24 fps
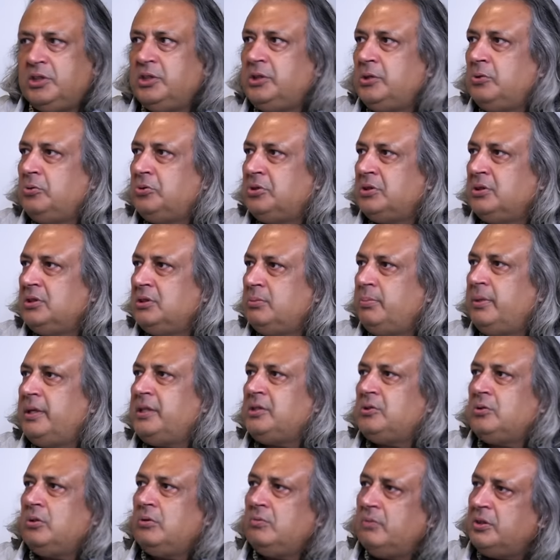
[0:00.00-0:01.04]
institutions
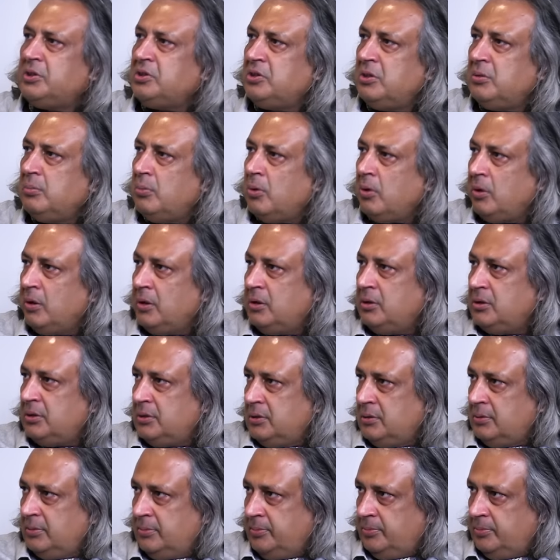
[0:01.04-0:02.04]
based on Western models.